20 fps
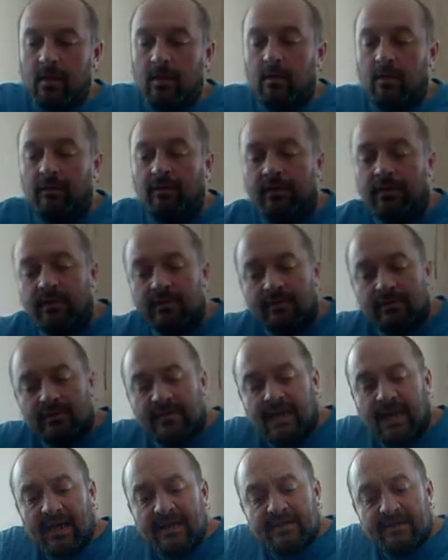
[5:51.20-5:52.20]
Well, if you don't
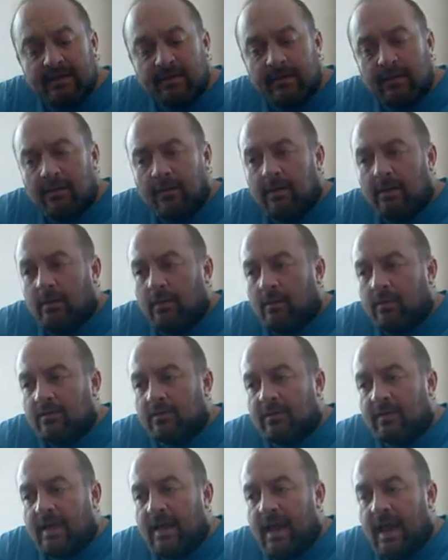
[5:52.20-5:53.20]
size it,
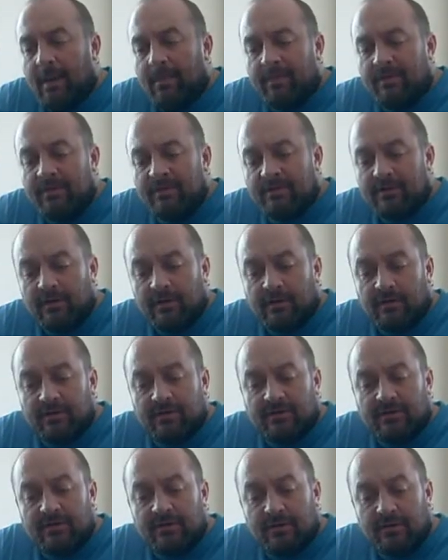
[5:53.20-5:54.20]
what's going to happen is
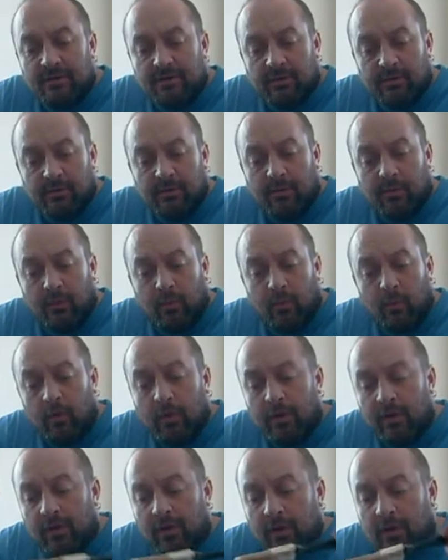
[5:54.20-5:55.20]
your
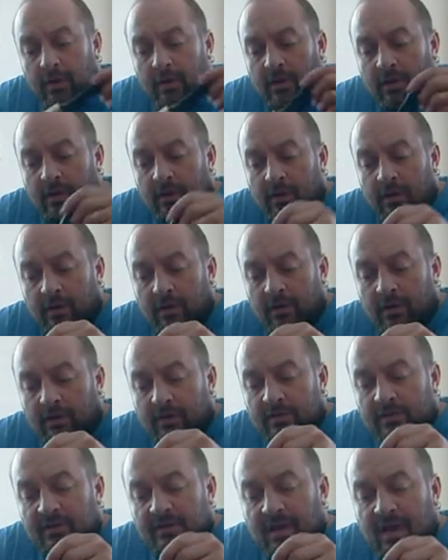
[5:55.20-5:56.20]
wood,
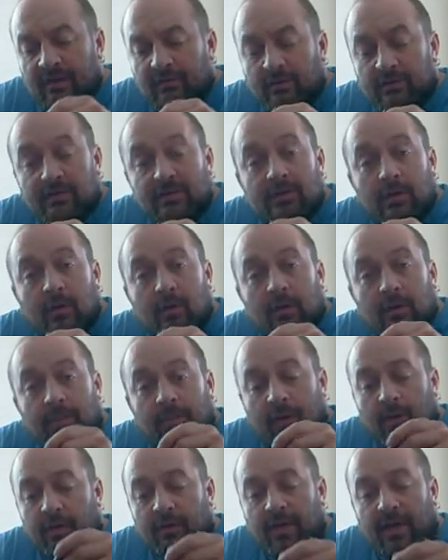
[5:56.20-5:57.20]
your stave will soak
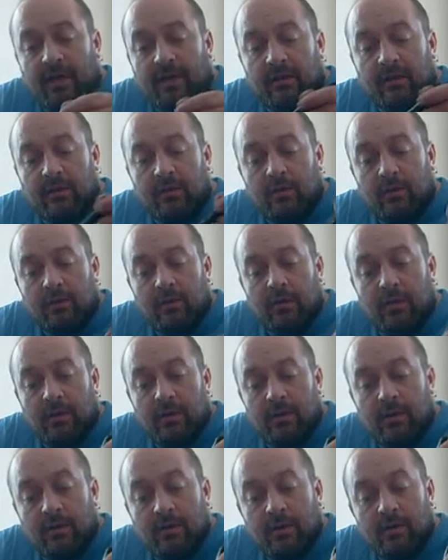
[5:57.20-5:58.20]
up all that glue
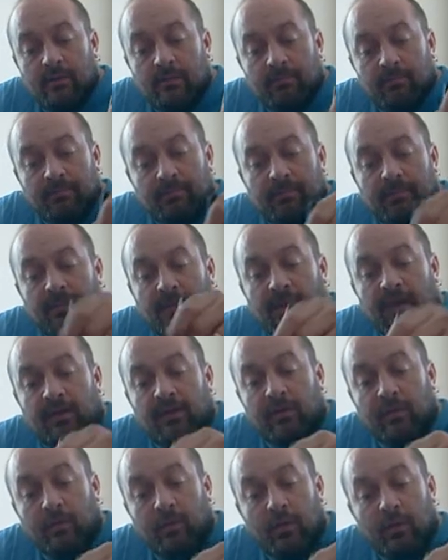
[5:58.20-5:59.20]

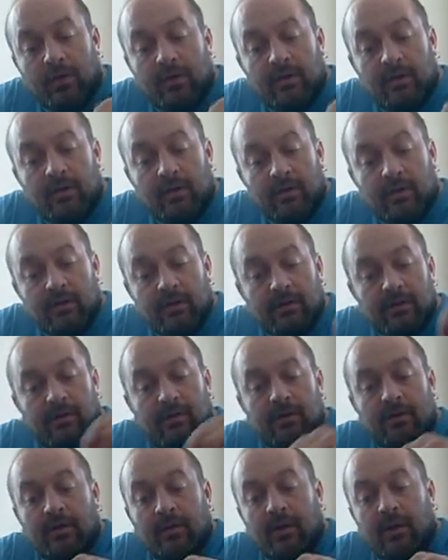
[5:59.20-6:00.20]
into the wood,
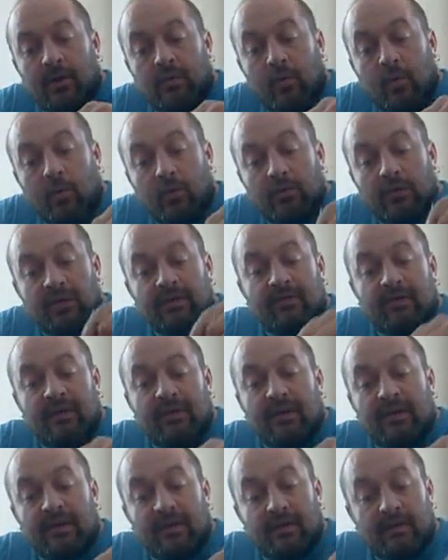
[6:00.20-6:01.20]
and won't leave
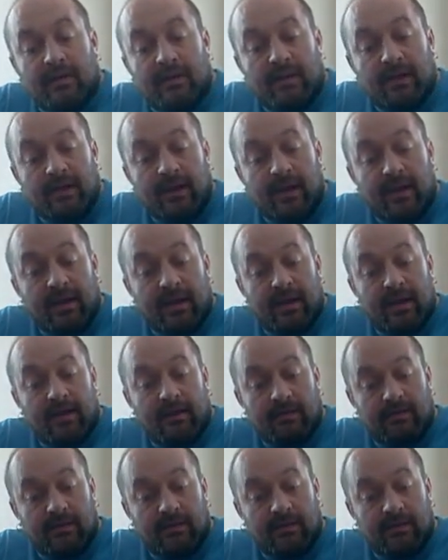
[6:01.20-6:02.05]
any